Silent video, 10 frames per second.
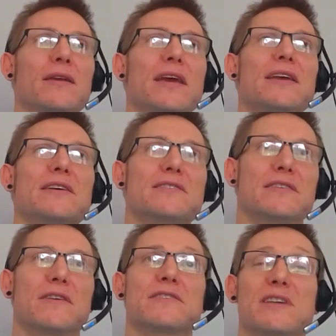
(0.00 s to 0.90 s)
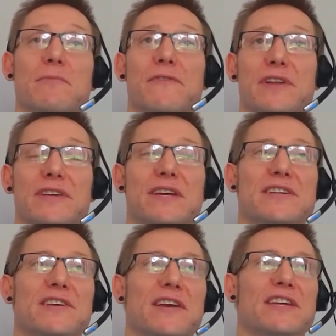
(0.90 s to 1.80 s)
Yeah, yes and no. So some of it
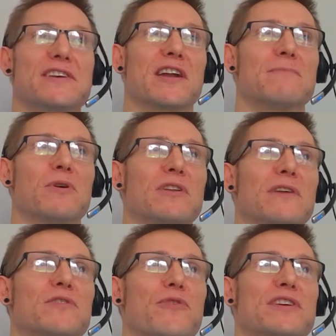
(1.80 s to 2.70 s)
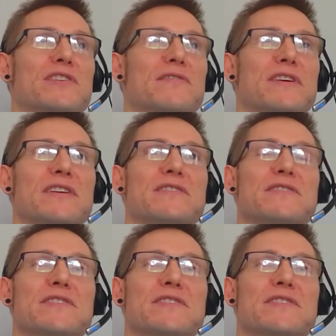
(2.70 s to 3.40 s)
is is kind of modeled after realistic things.